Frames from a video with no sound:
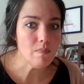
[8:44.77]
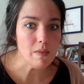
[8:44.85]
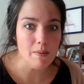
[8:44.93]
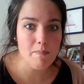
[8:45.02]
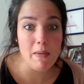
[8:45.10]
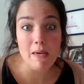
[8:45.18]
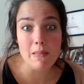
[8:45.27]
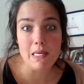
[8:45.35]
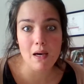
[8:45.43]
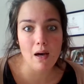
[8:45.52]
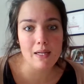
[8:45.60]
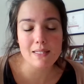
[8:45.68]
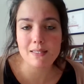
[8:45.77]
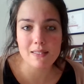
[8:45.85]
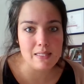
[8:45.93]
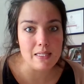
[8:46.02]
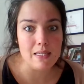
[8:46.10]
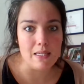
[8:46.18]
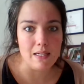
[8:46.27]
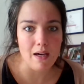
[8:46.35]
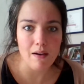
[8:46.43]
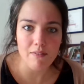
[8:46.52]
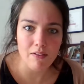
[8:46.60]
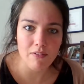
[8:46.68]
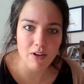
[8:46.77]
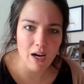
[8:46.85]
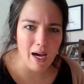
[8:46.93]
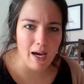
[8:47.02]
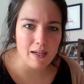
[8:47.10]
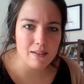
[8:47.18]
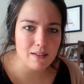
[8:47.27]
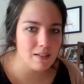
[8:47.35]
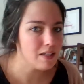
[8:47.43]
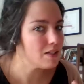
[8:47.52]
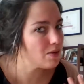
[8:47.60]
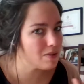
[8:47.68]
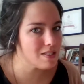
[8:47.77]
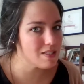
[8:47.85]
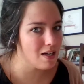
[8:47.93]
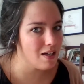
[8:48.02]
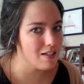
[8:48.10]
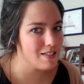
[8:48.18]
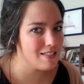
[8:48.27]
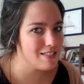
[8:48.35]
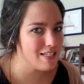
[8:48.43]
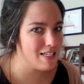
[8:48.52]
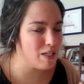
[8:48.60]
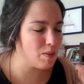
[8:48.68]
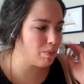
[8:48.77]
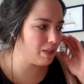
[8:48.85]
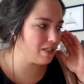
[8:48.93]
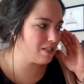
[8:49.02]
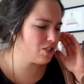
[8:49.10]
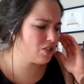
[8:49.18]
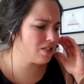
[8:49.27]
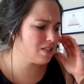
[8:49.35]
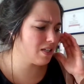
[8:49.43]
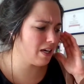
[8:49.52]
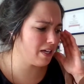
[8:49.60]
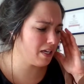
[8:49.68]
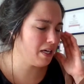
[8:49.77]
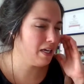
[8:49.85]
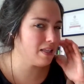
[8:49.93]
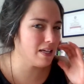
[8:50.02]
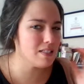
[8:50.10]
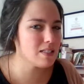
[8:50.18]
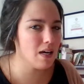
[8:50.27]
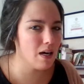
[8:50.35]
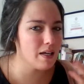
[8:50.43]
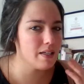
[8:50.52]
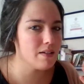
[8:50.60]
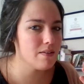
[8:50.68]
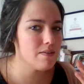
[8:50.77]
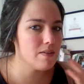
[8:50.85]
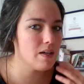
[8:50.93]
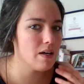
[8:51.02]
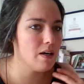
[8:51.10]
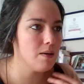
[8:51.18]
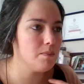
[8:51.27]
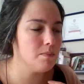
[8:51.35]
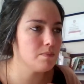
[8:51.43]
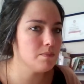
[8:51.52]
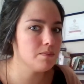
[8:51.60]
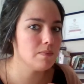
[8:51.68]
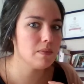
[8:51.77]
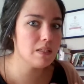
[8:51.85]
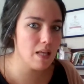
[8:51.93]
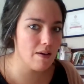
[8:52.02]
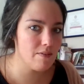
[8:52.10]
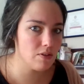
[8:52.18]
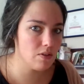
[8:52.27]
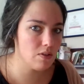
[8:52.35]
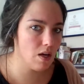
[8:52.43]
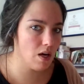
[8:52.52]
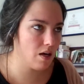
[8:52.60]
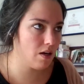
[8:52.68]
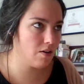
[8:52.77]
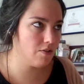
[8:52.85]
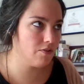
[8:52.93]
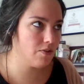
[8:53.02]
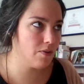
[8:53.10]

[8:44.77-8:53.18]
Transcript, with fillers: maybe iced tea I've ever had, and I know it's not iced tea, but it's just like that's kind of the level of